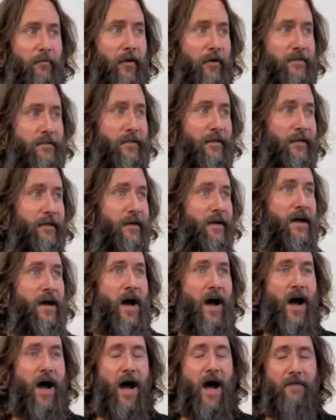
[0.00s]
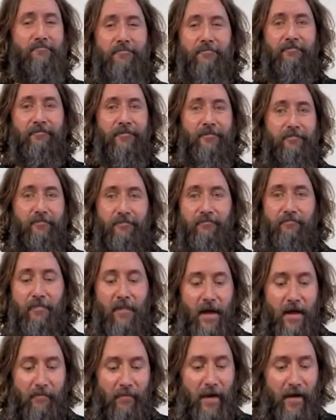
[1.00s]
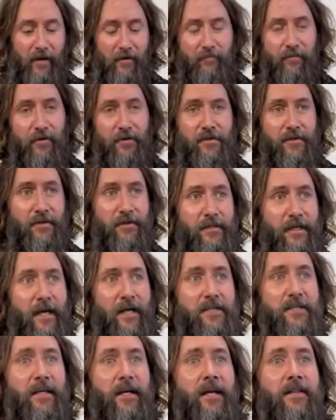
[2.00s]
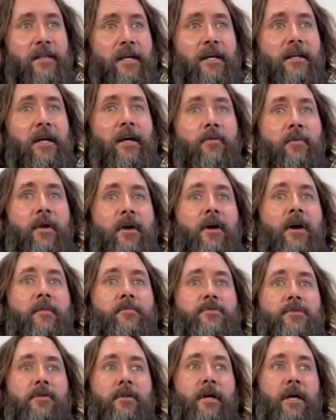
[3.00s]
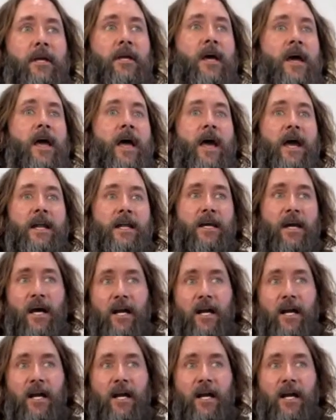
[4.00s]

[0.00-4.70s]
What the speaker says: But my own personal style is like, I think like when it comes to like any